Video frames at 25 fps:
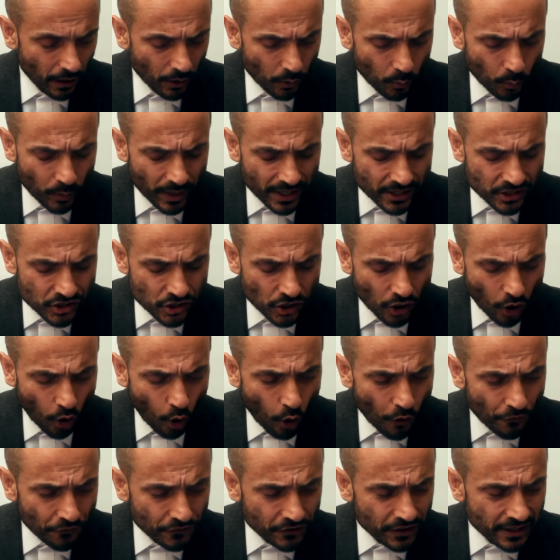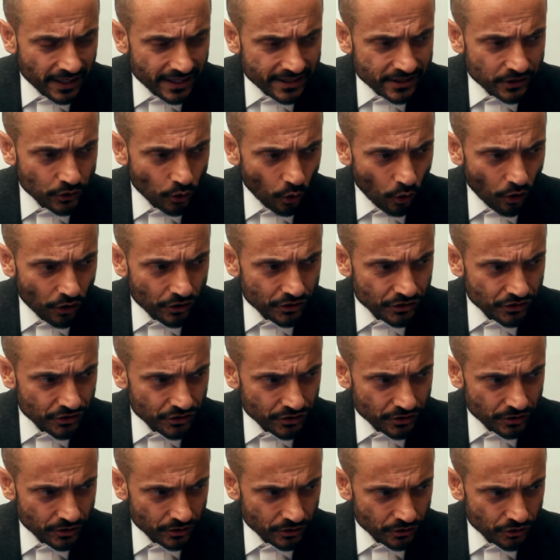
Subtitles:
which often is not as